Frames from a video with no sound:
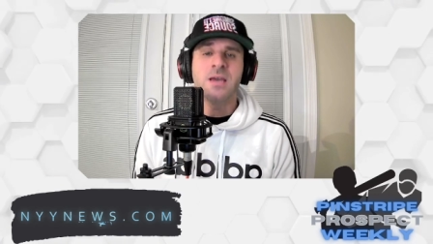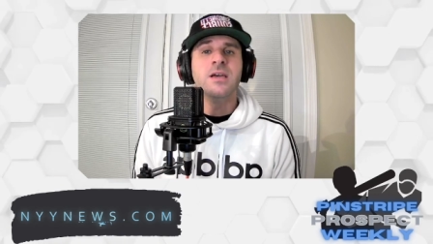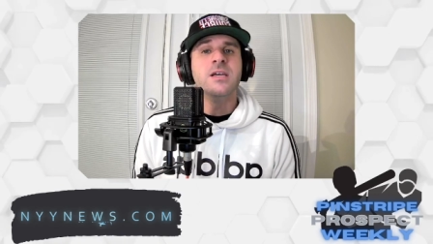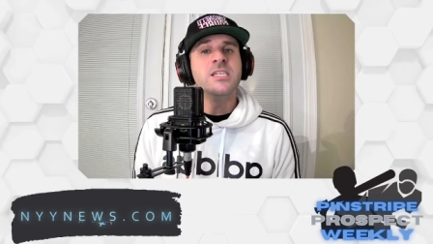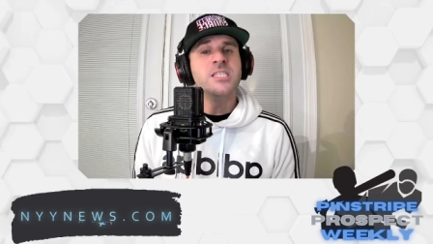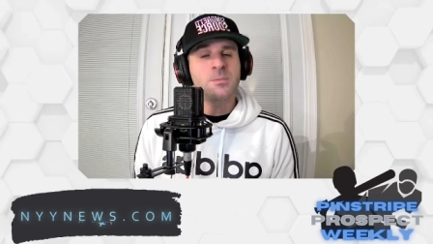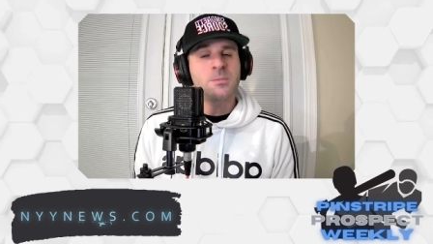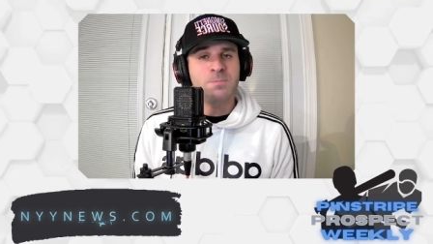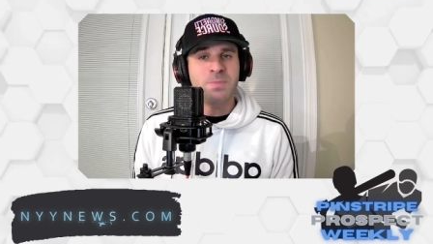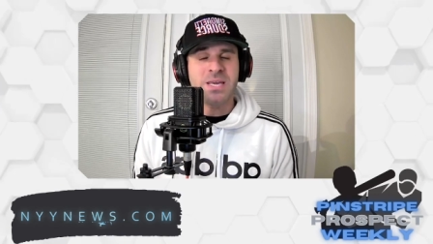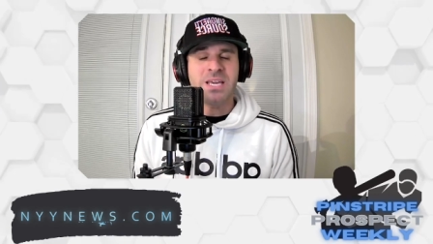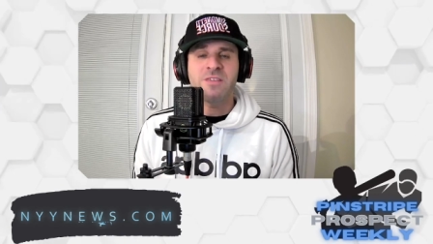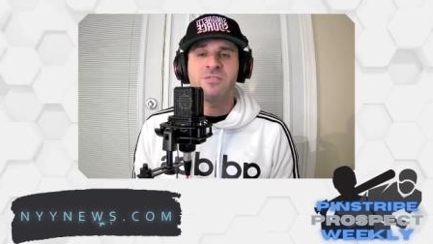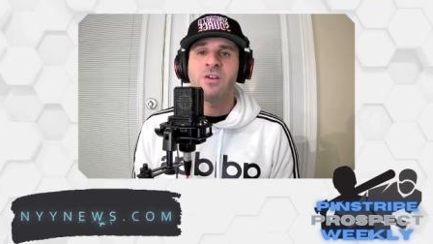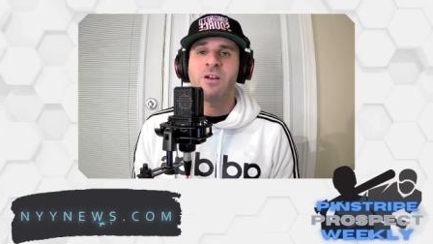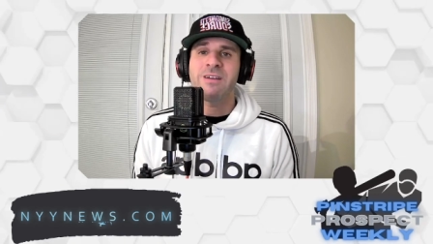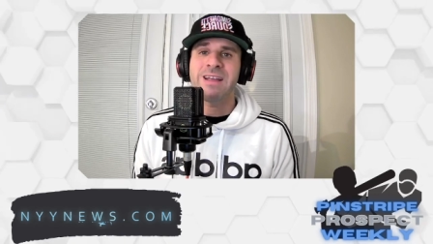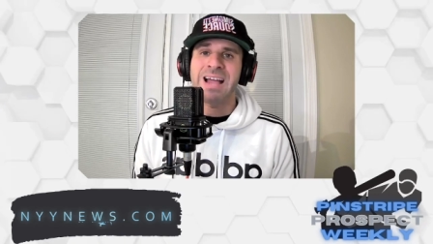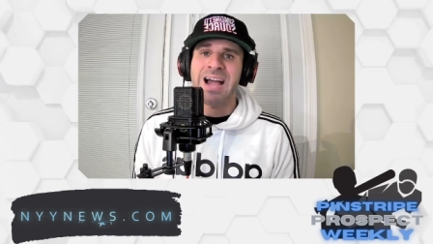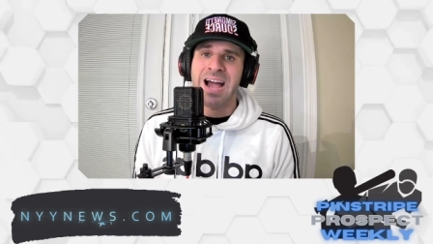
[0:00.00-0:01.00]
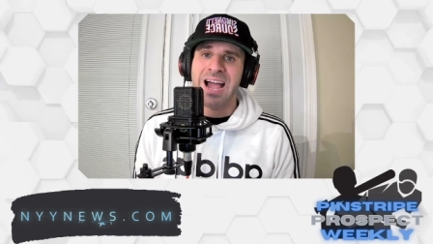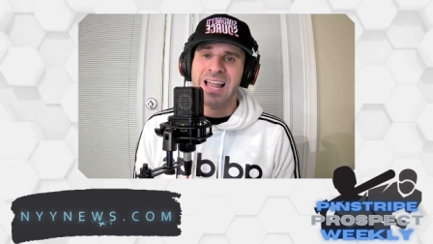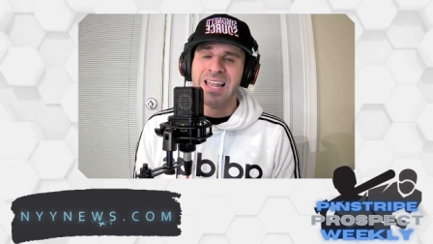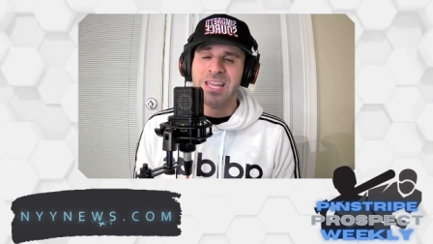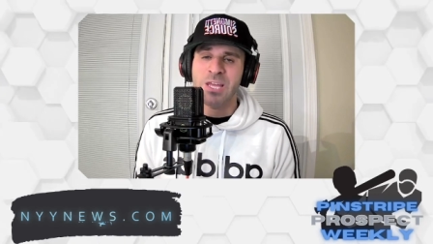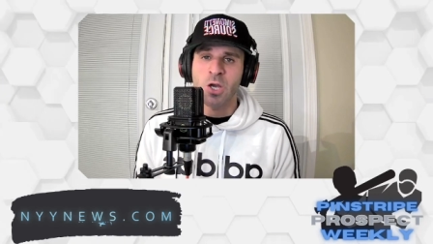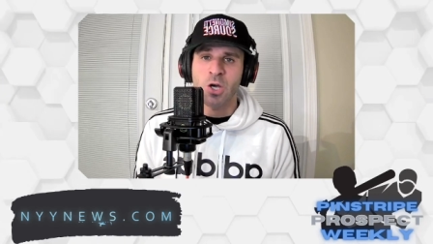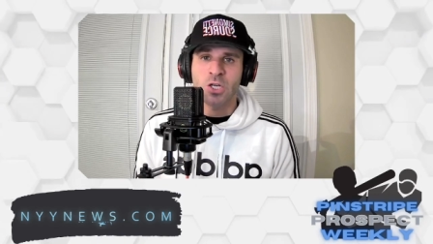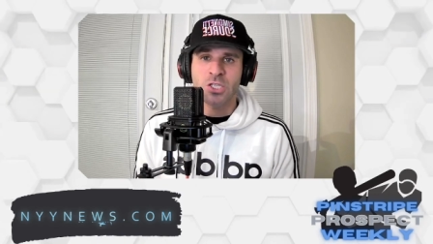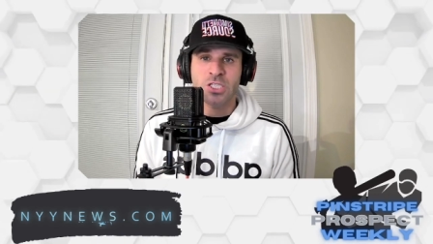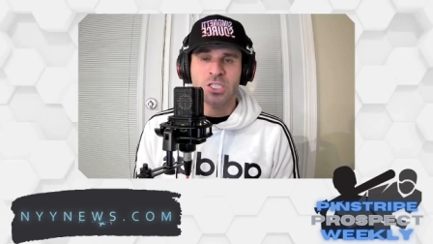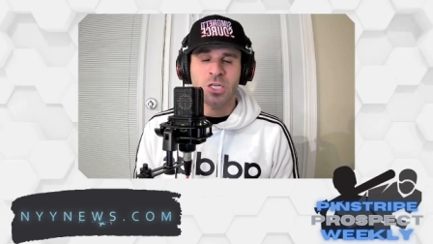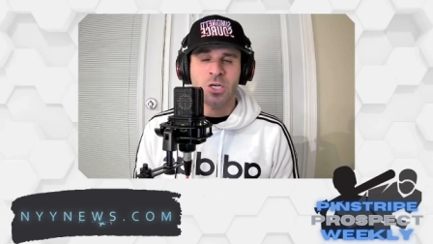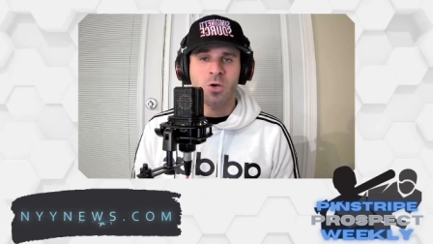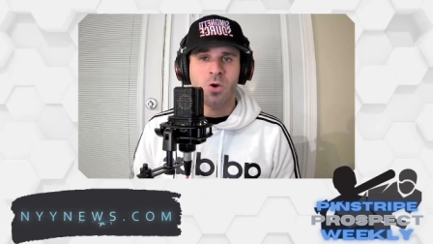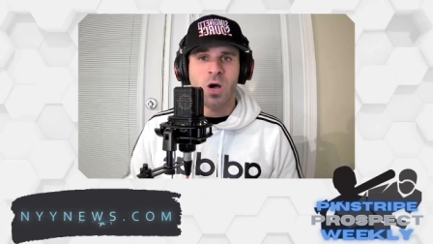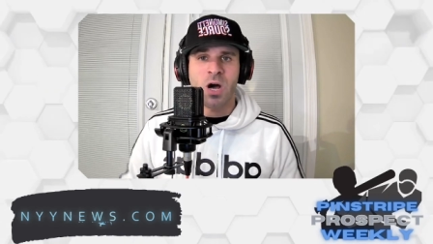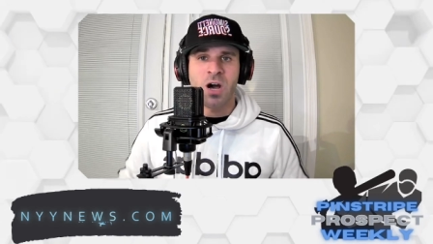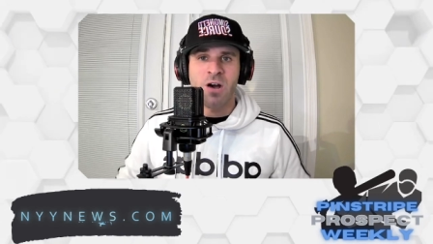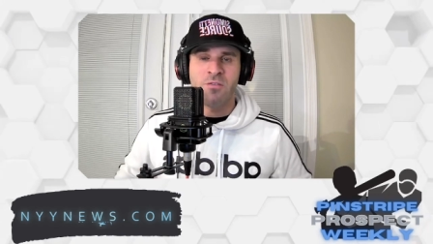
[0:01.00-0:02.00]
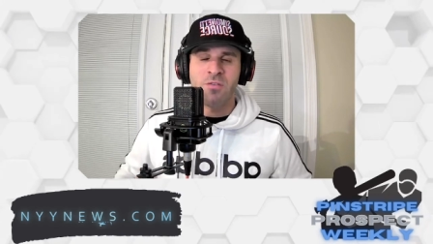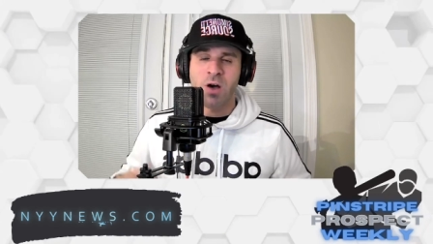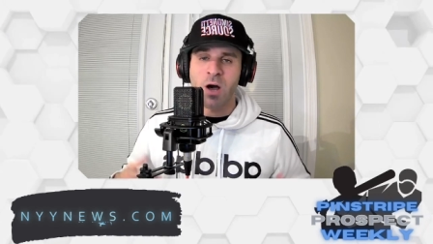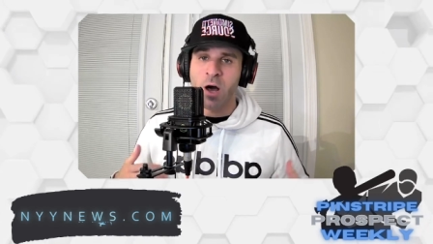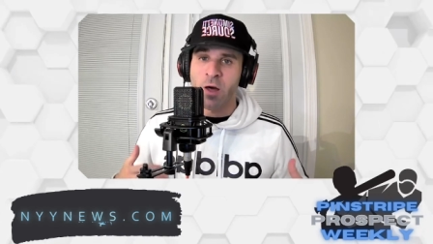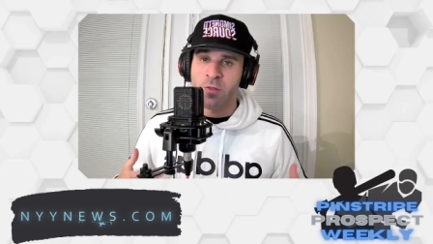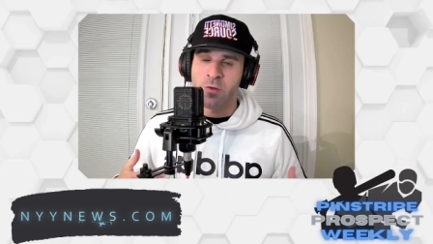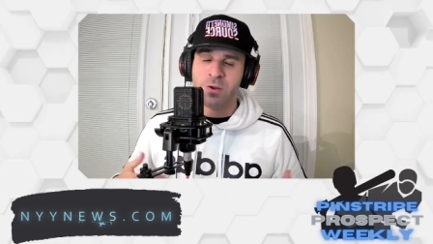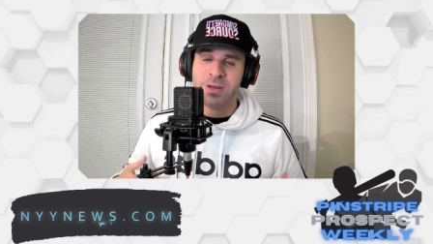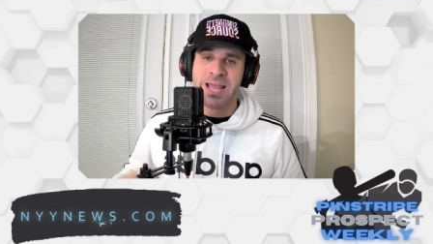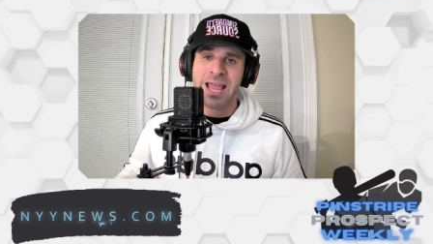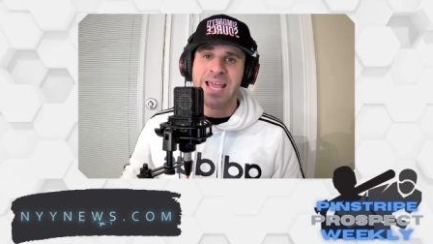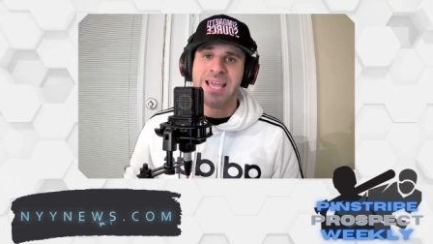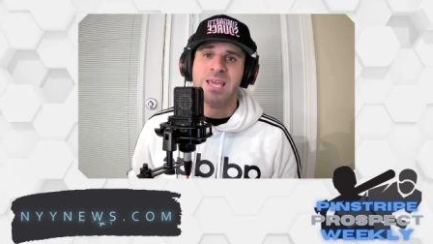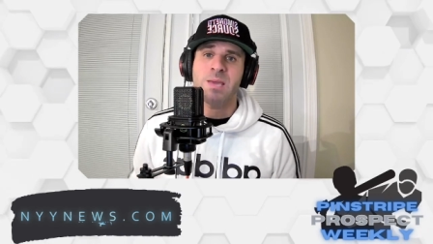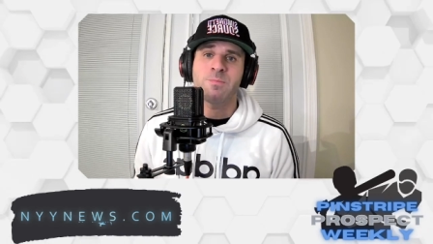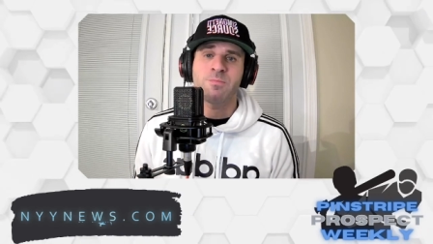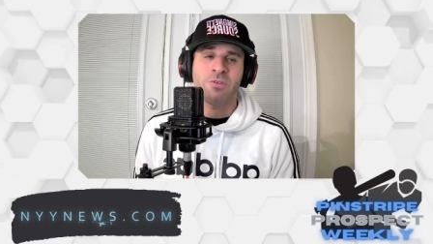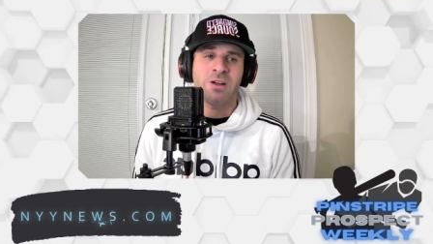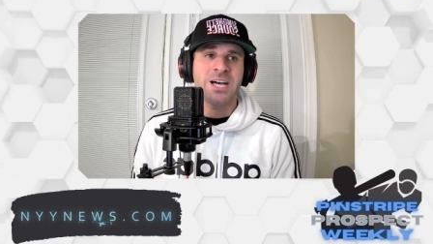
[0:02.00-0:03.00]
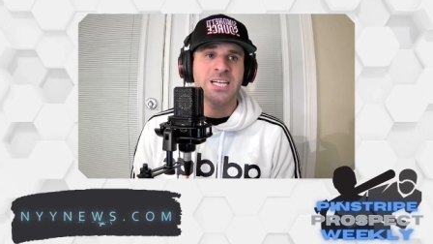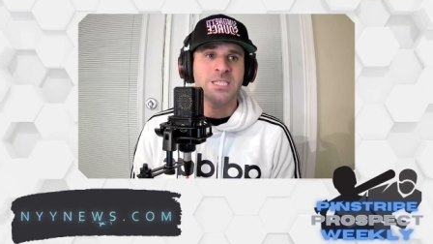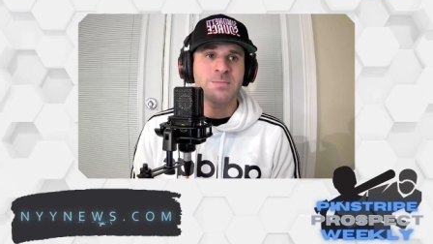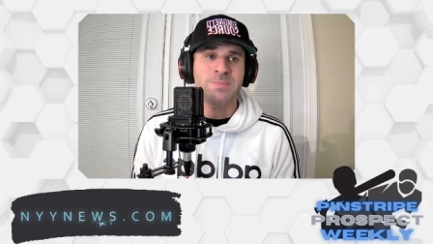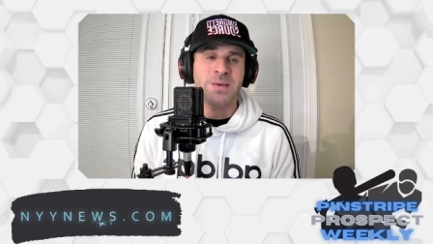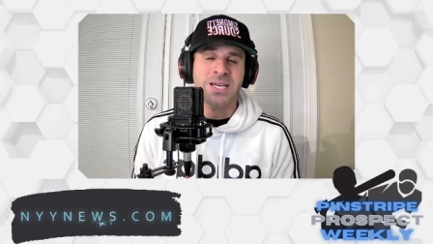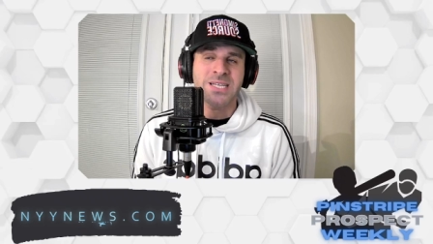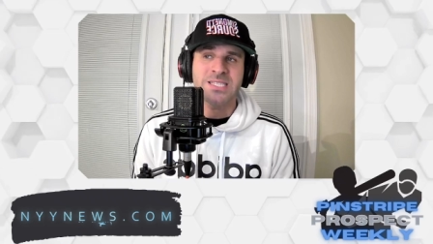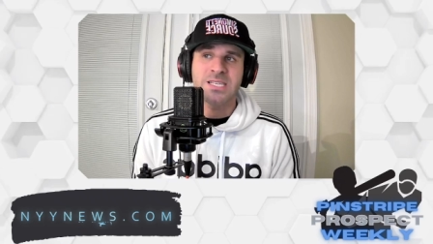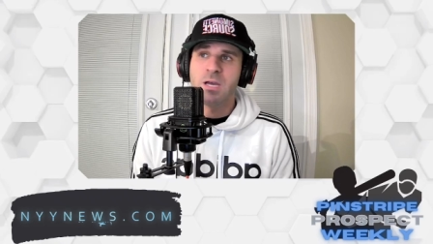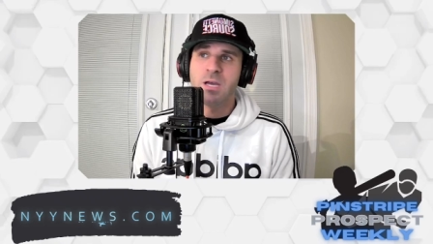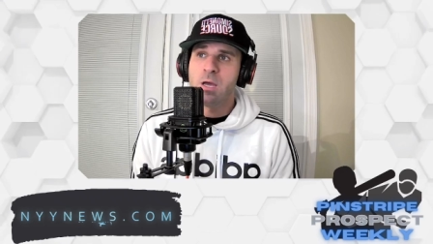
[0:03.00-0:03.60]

speak very highly also of other Yankee prospects,